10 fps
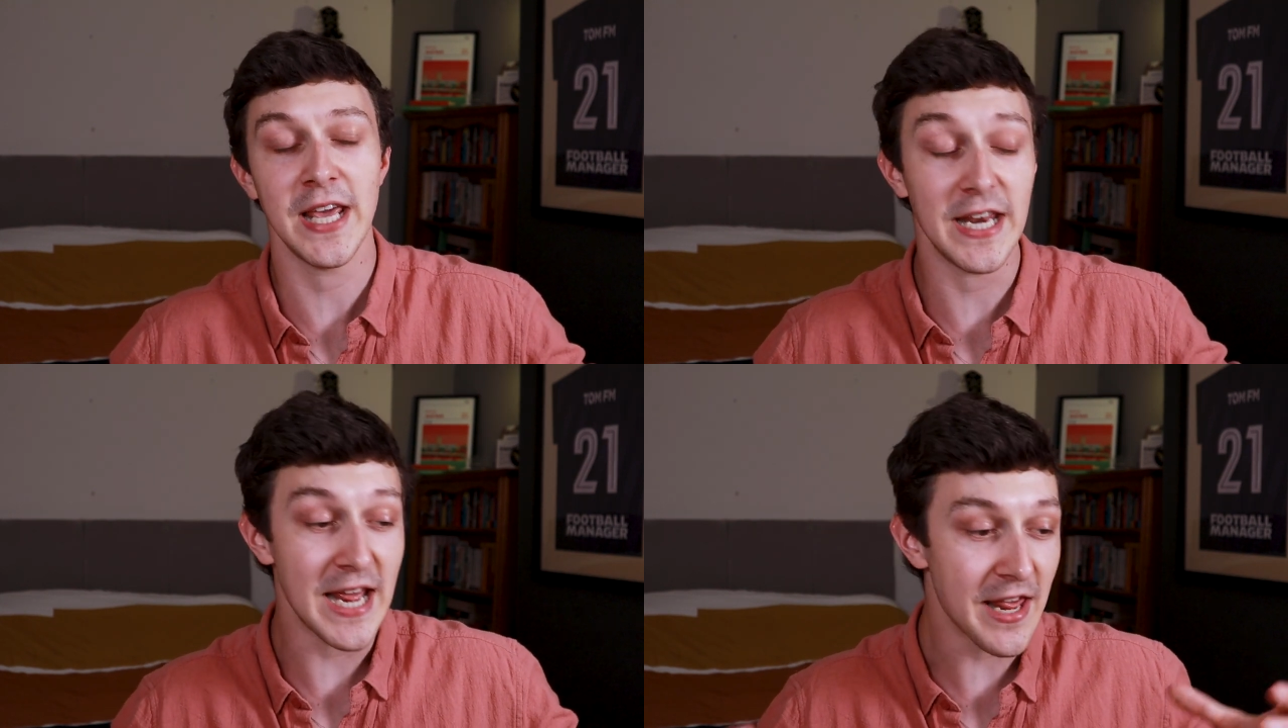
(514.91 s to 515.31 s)

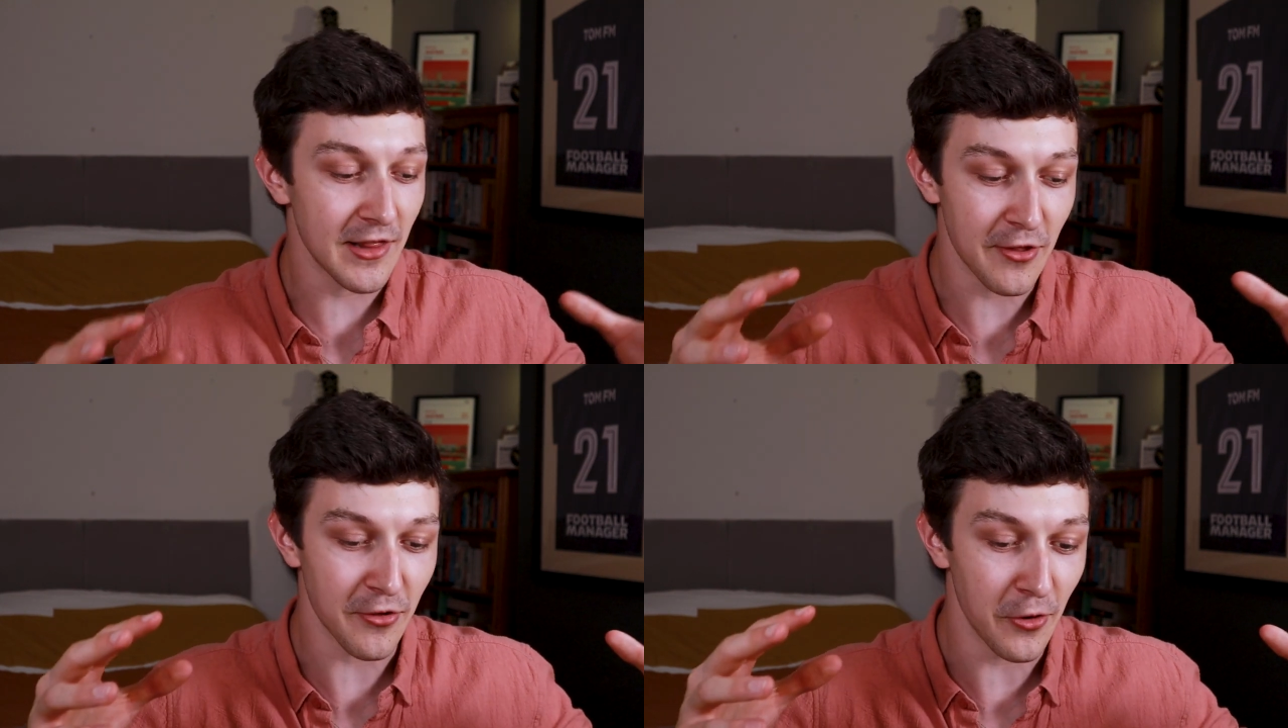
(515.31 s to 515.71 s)
he'd
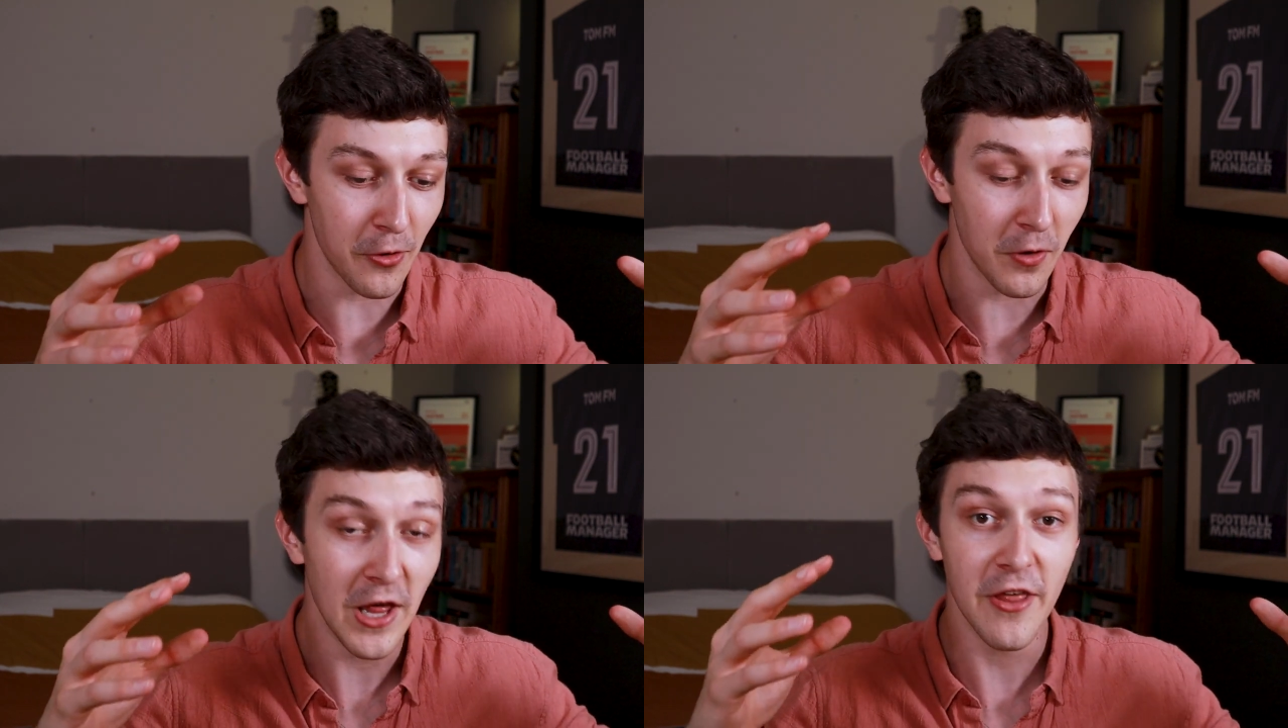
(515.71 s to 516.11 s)
easily
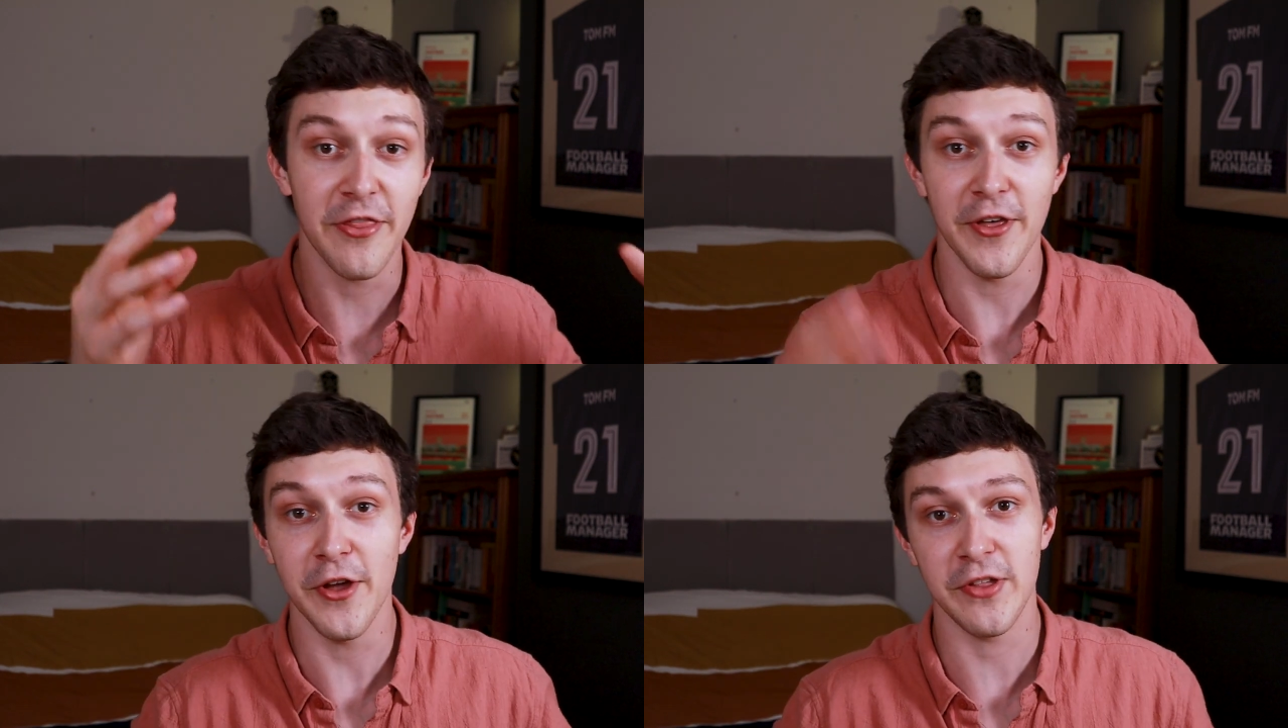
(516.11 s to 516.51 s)
score
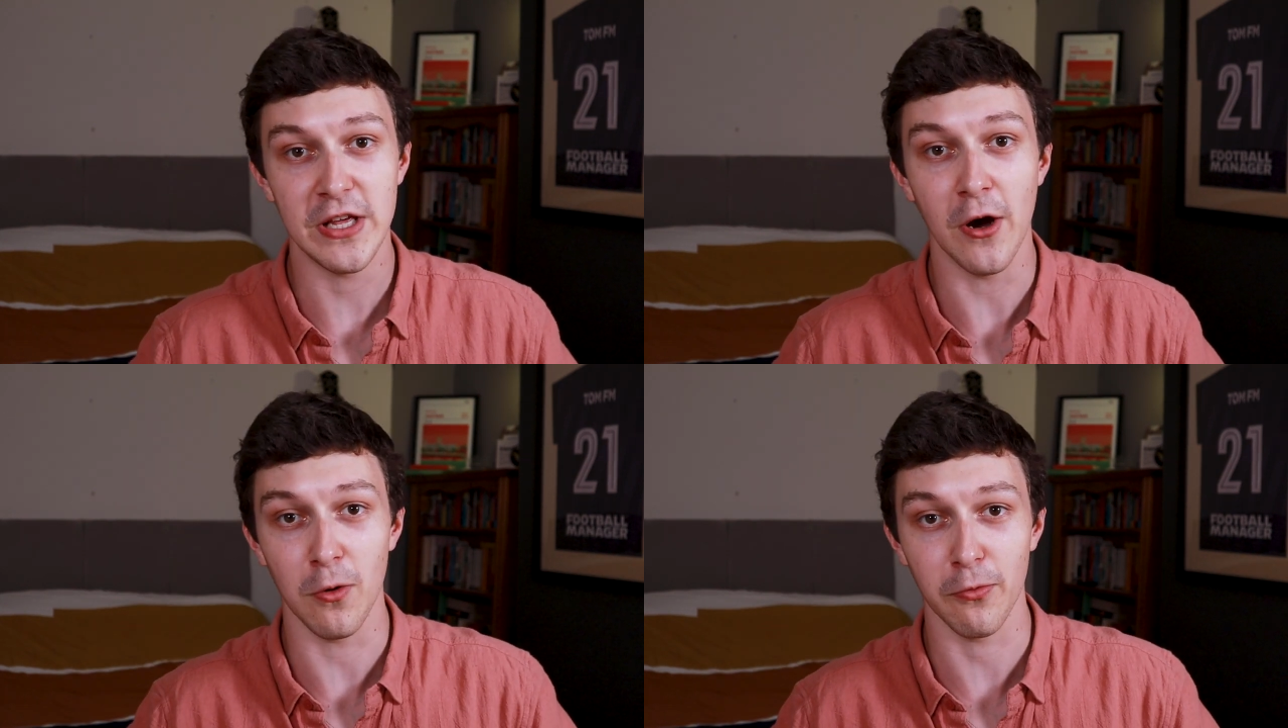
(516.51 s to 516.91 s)

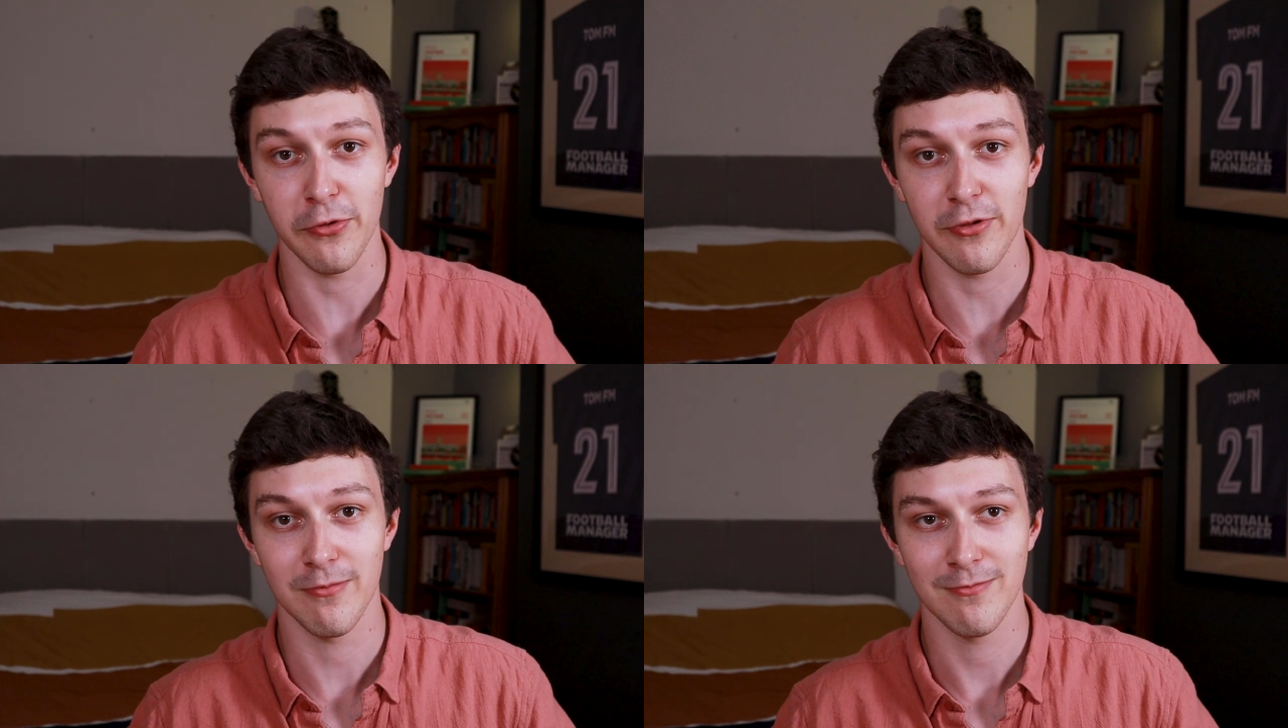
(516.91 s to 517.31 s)
thirty
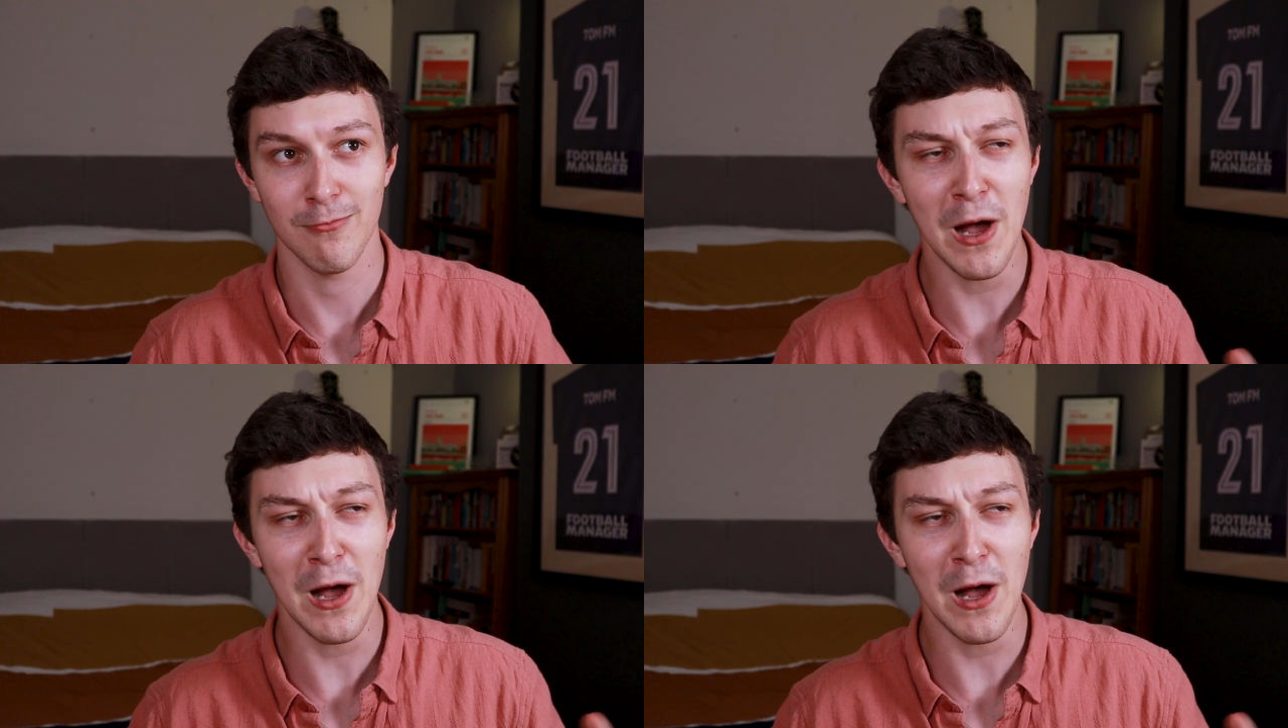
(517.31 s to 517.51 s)
goals.